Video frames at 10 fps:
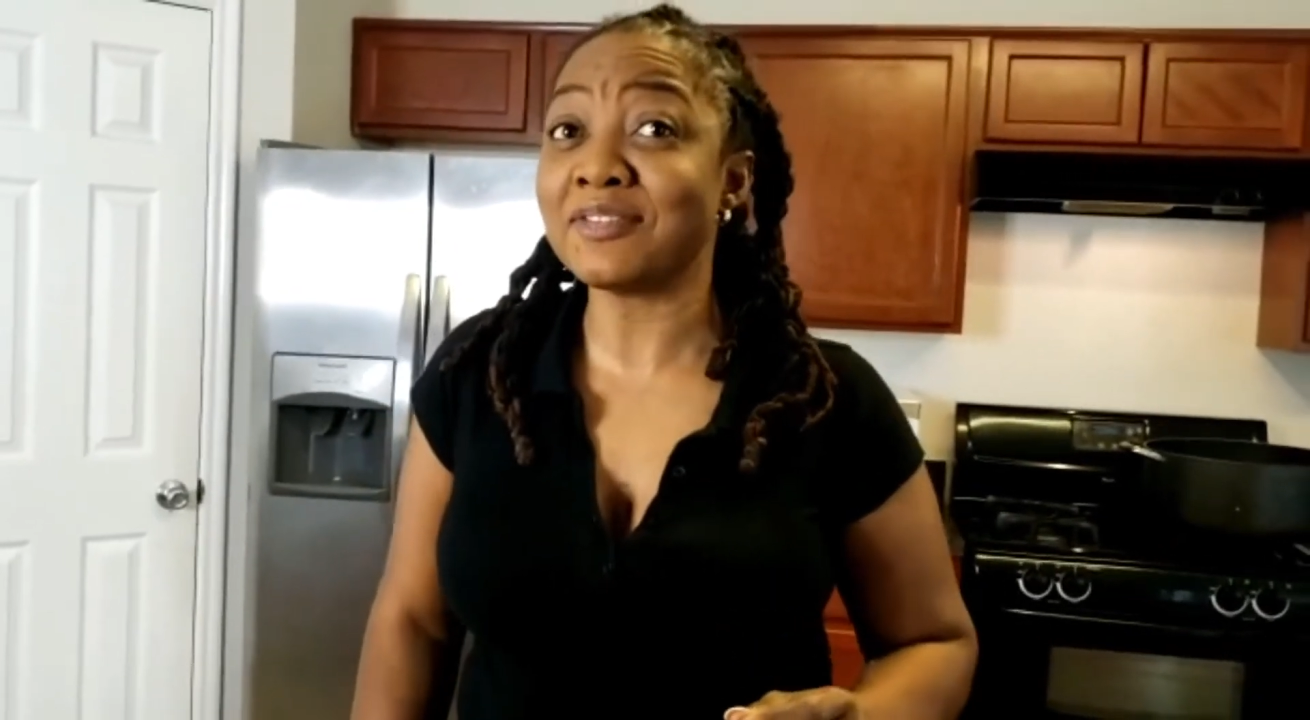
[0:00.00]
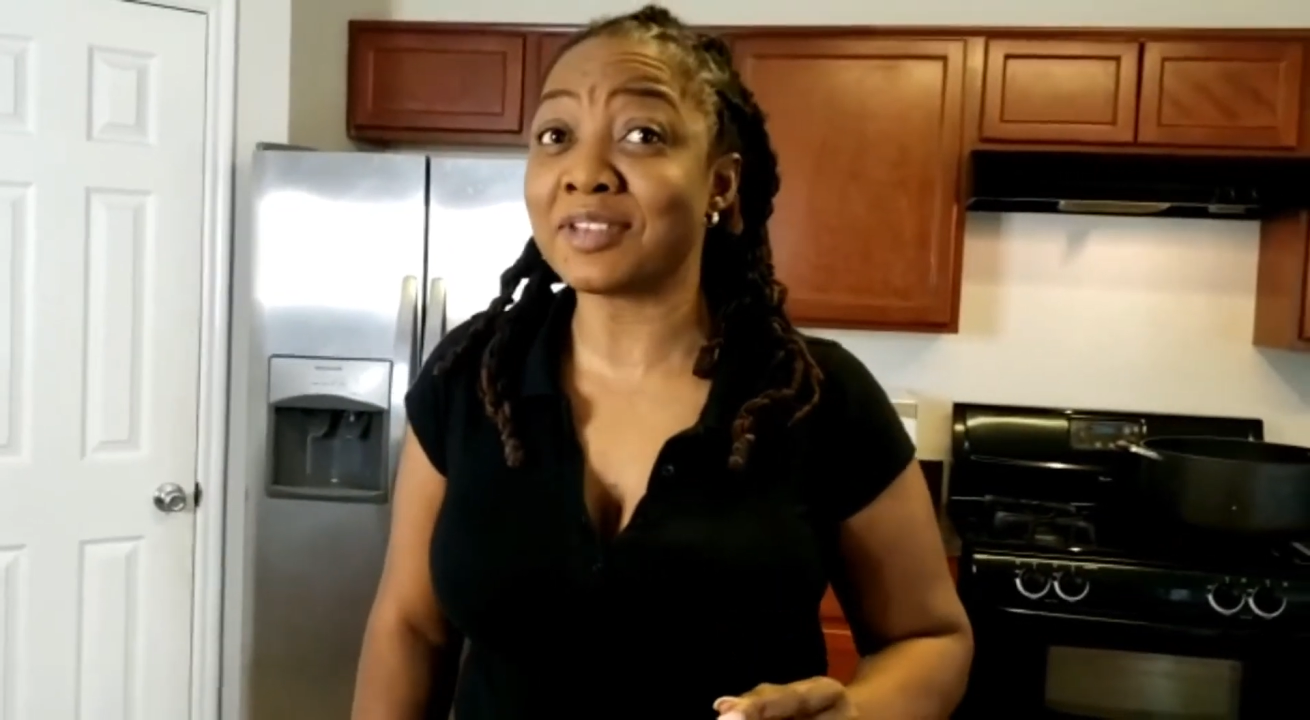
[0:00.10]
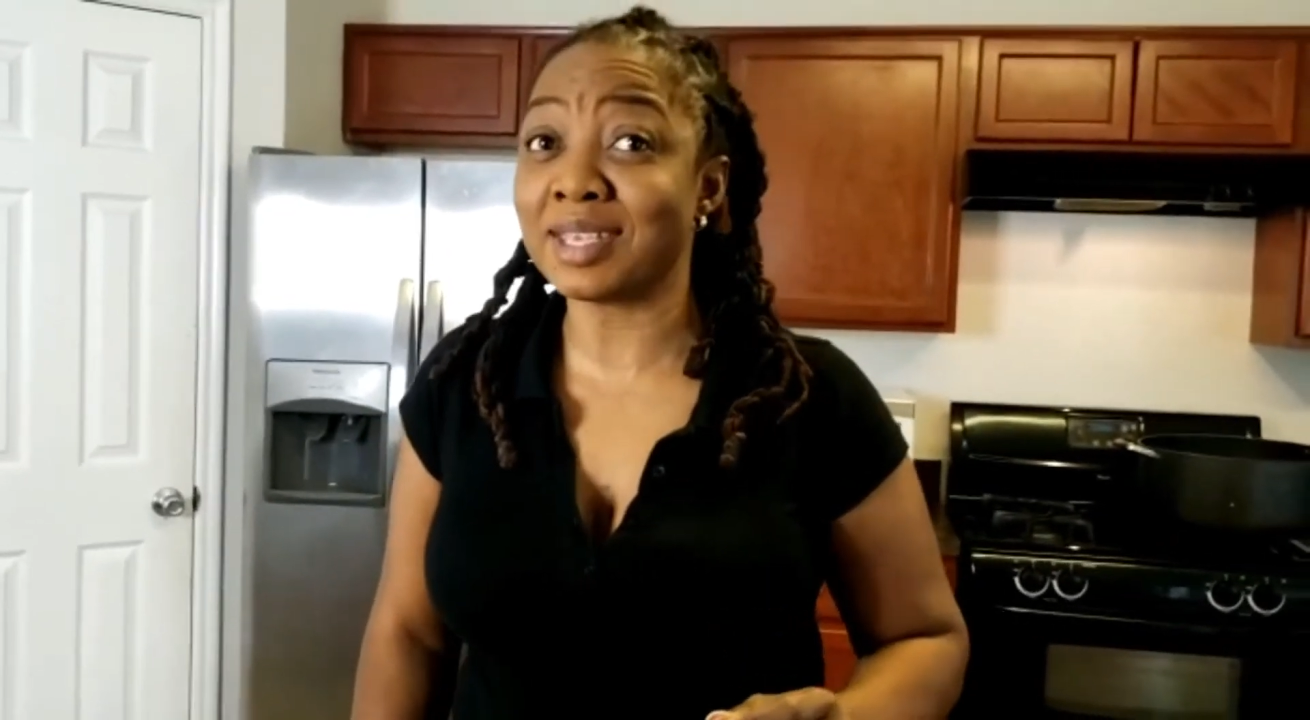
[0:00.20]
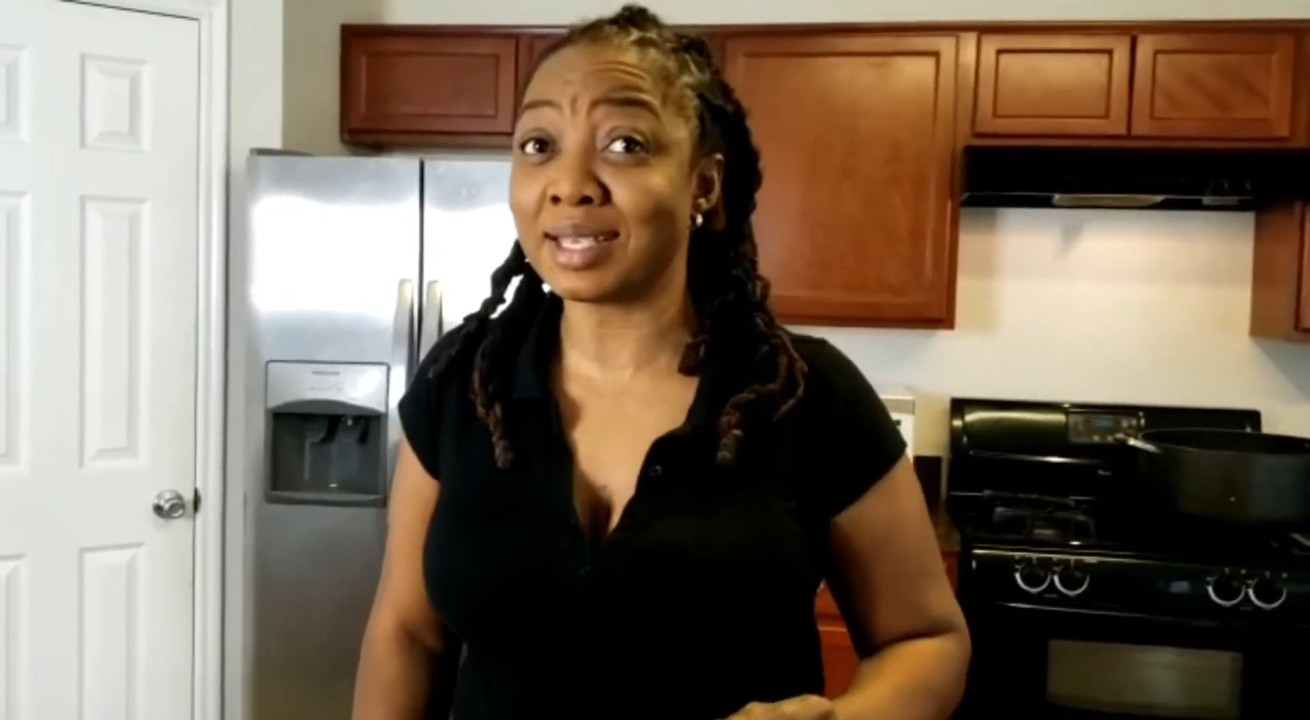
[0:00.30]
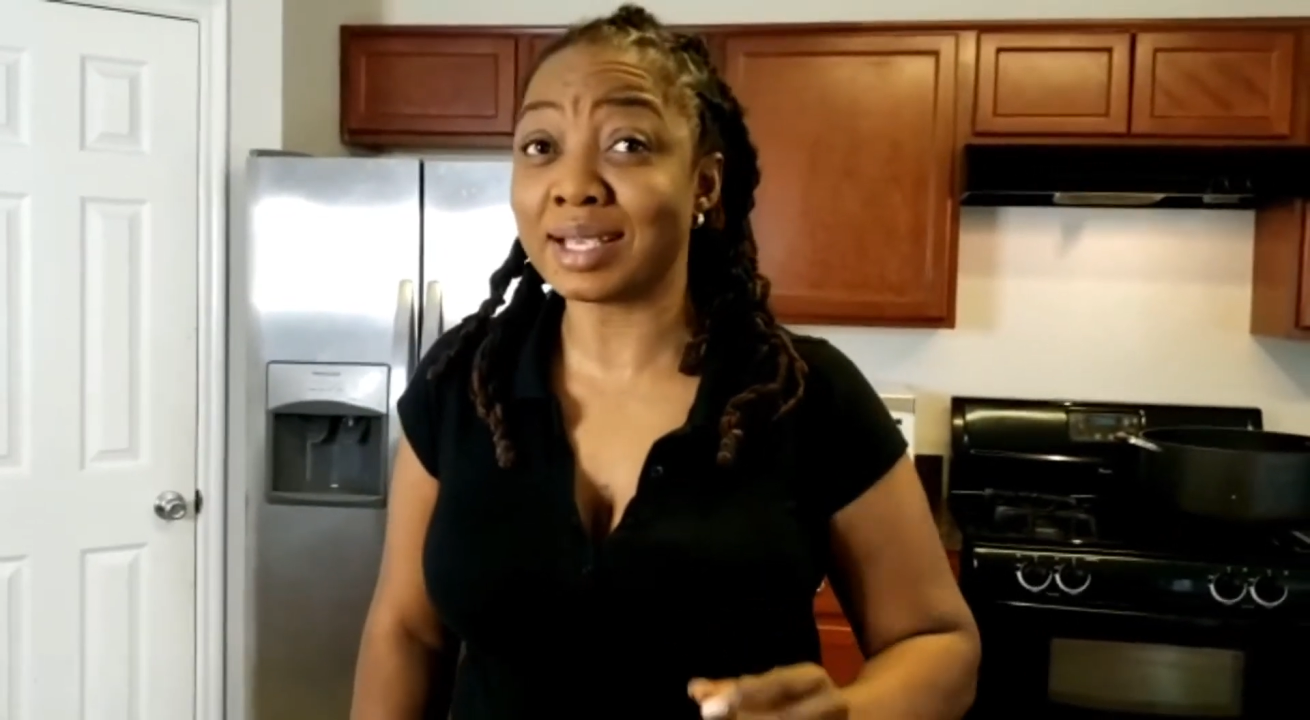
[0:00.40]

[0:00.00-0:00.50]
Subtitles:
King.